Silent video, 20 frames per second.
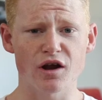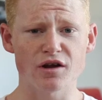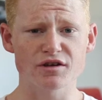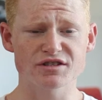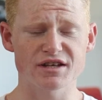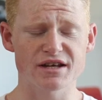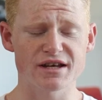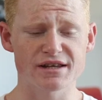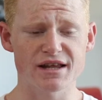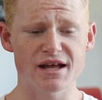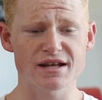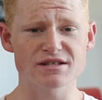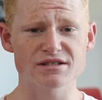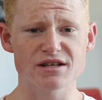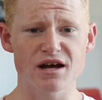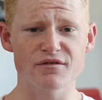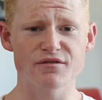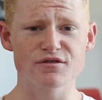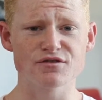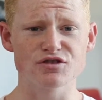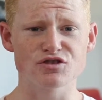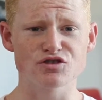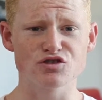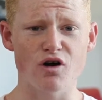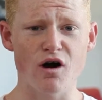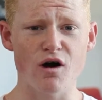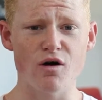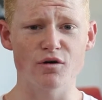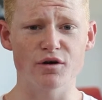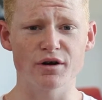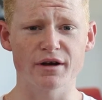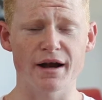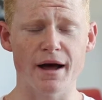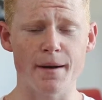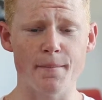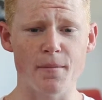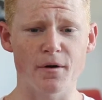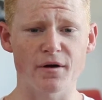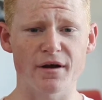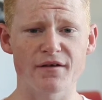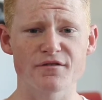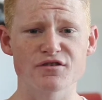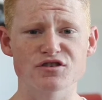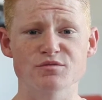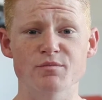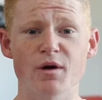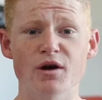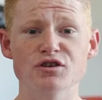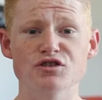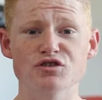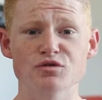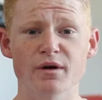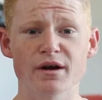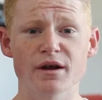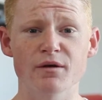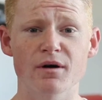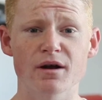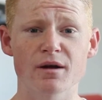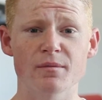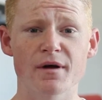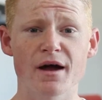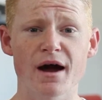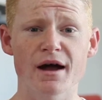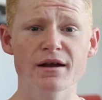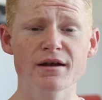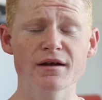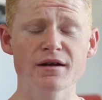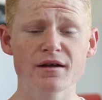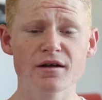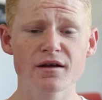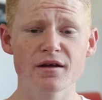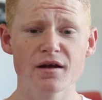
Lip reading: seeing that stuff as a child, and I never spoke to anyone about it.